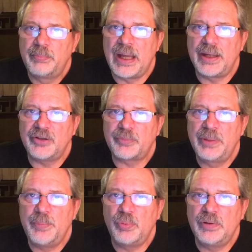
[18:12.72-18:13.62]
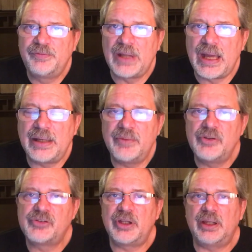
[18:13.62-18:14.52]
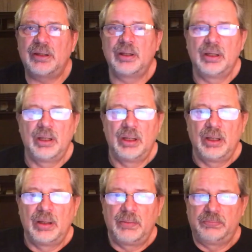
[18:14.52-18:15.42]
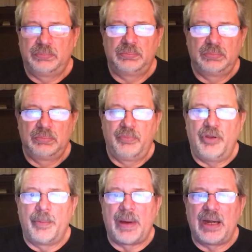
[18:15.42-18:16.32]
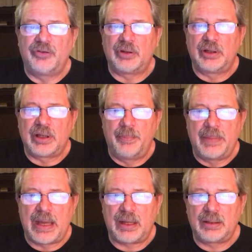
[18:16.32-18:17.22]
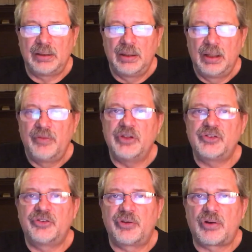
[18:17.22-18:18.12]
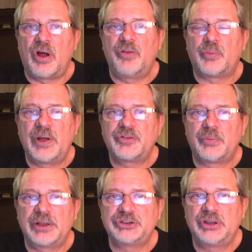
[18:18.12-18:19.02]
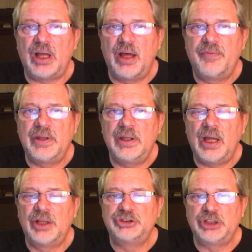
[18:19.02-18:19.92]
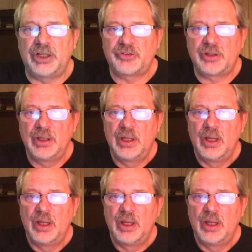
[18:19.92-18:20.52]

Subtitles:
Bodies. People have died in the sea. Their bodies are going to come back. This is called the resurrection of the unjust.